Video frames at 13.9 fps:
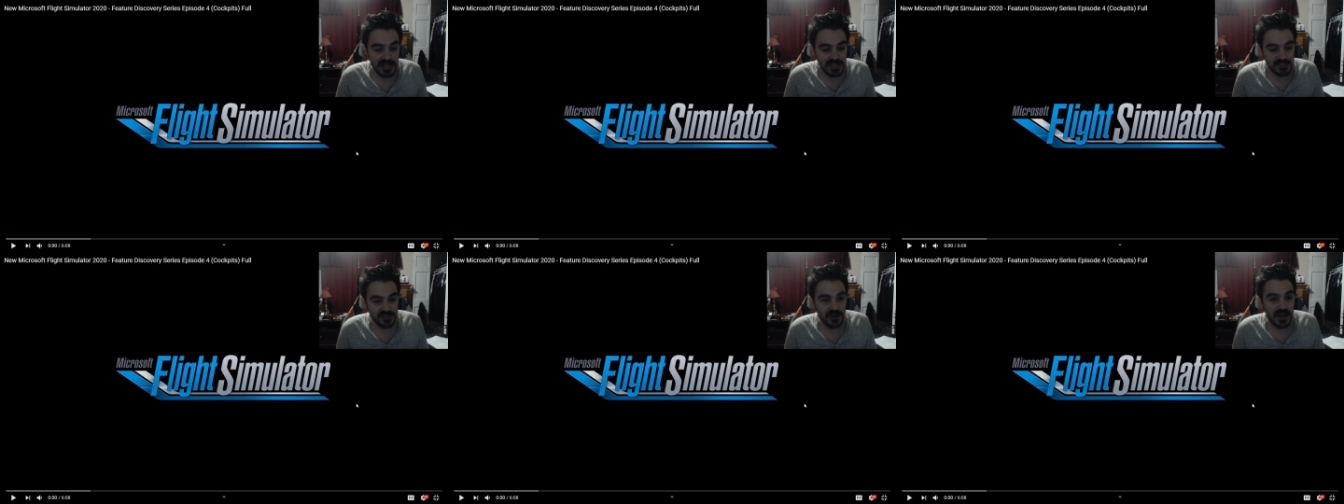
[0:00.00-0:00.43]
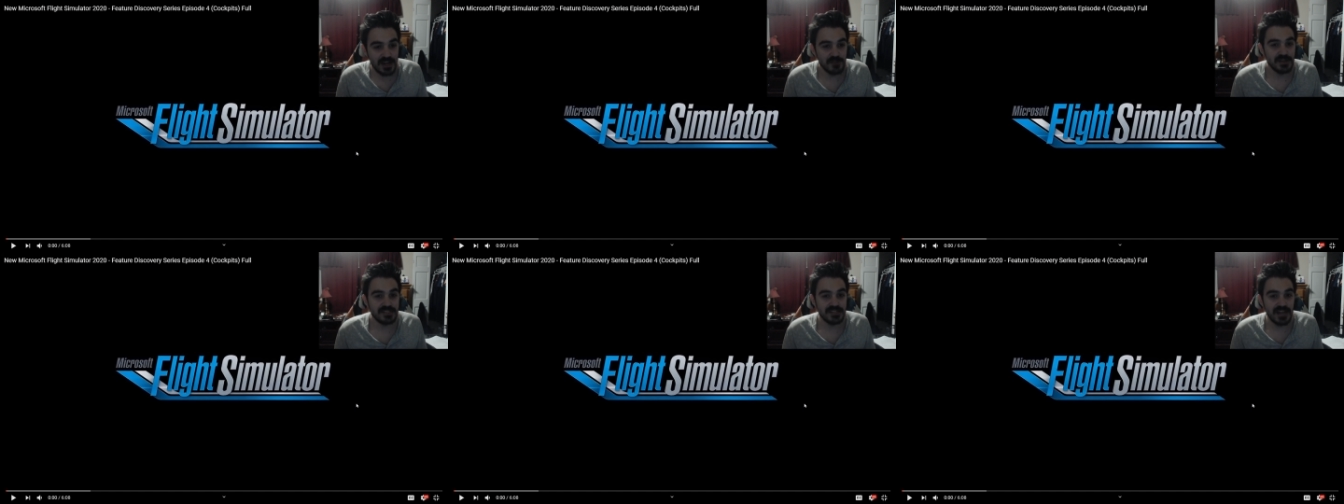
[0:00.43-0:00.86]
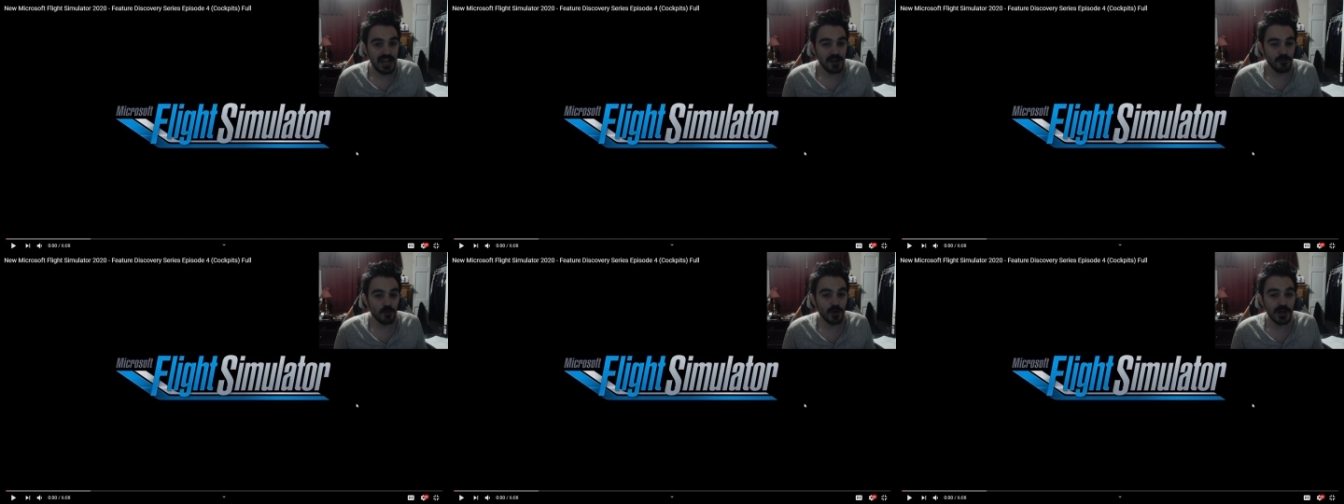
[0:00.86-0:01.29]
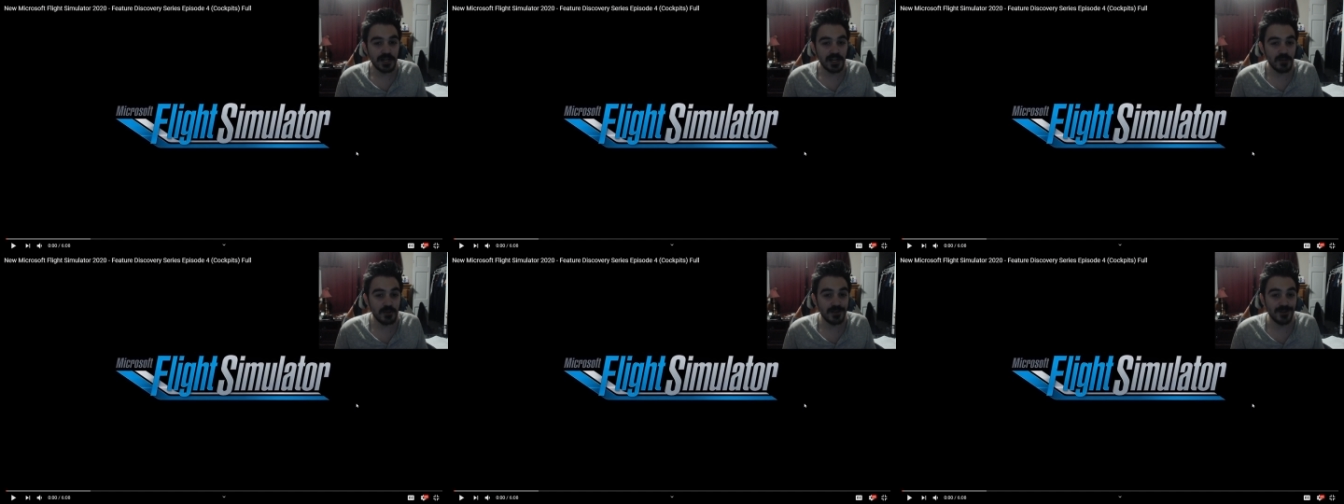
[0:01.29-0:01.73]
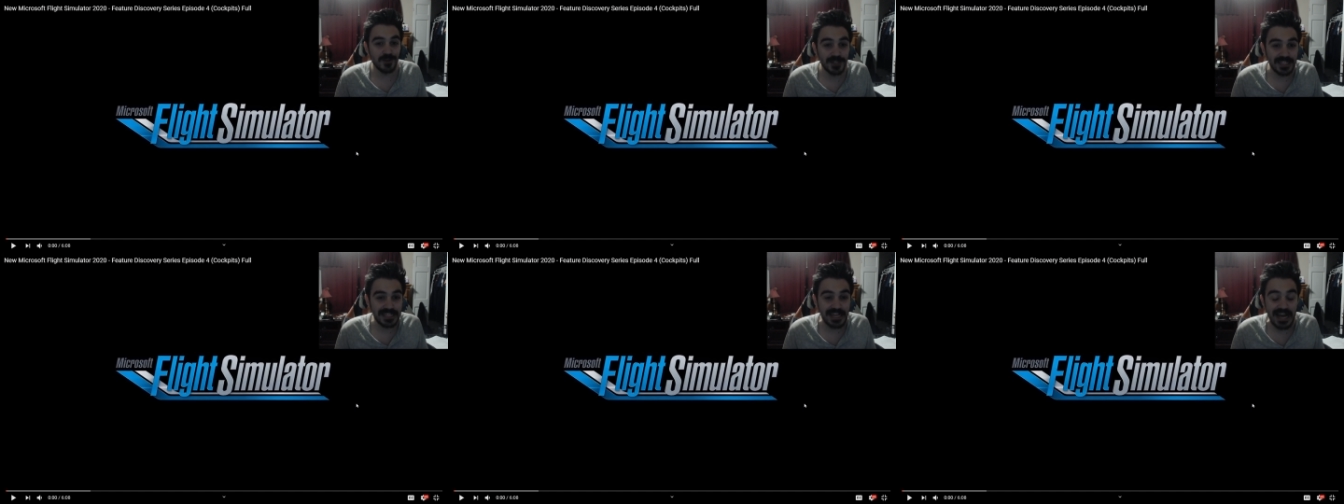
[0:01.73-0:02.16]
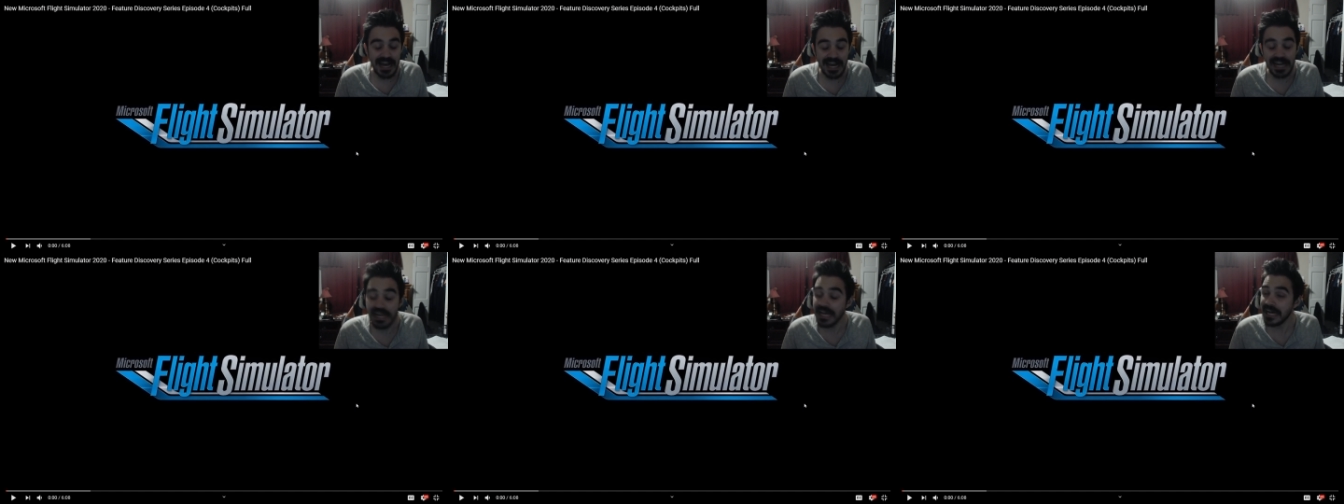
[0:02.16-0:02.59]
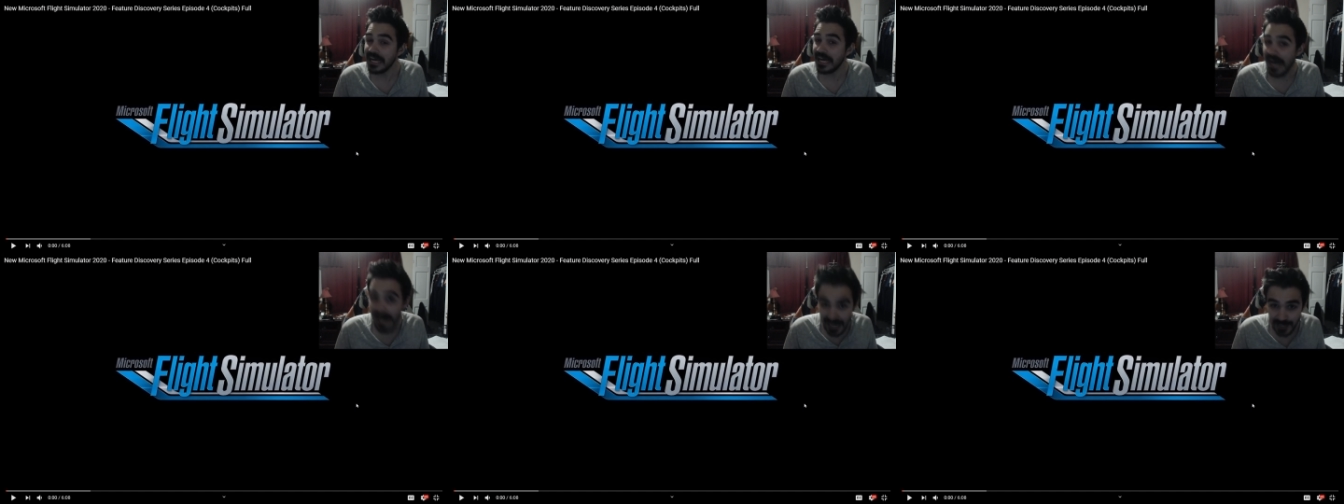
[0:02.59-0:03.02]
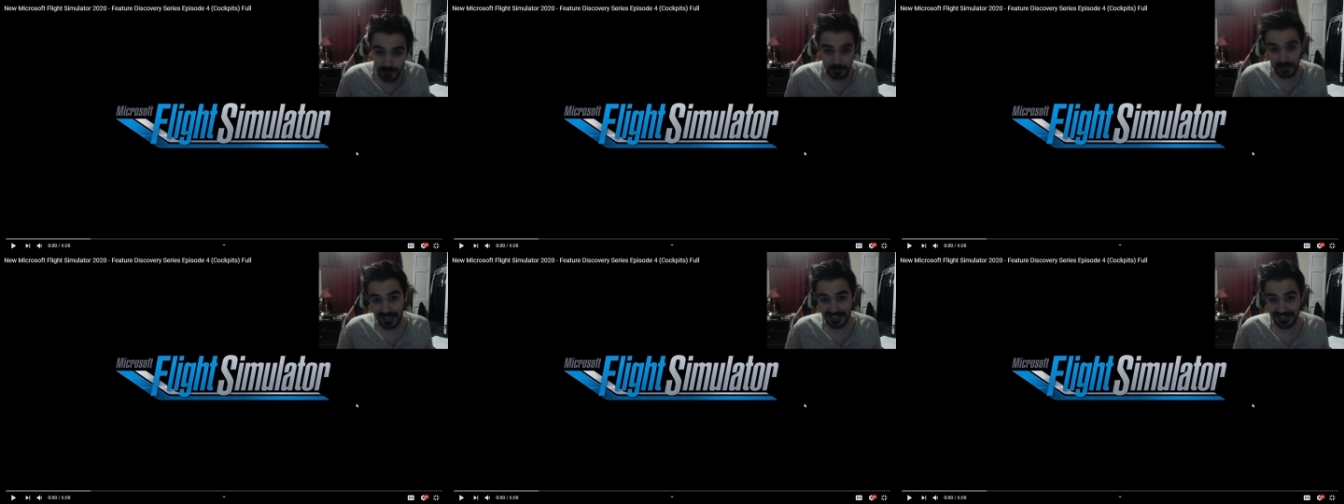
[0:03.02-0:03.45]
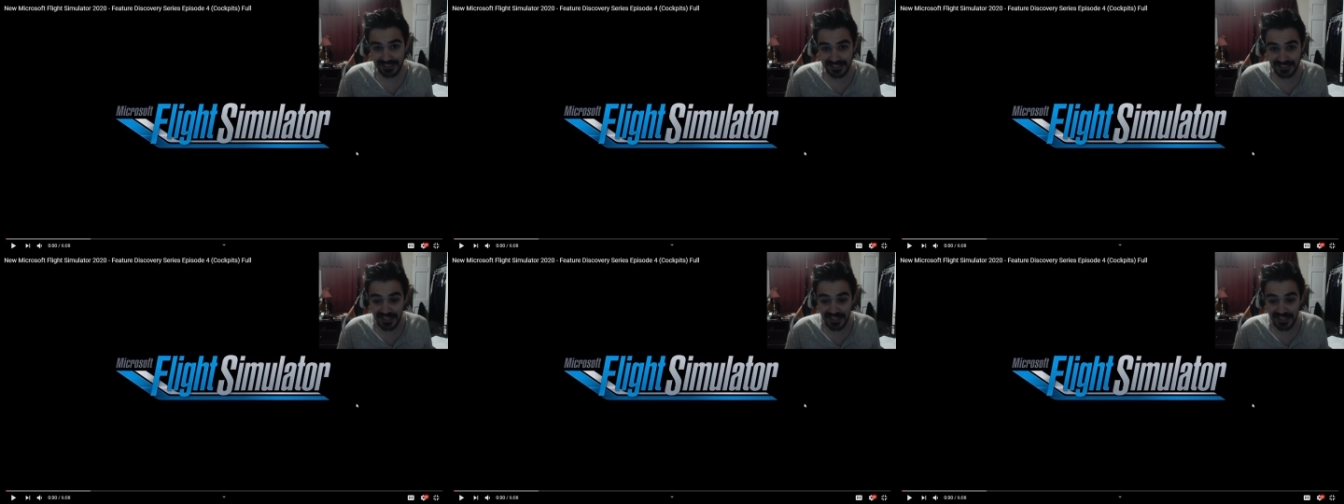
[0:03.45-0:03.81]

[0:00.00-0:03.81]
So anyway, today we're going to be looking at cockpits.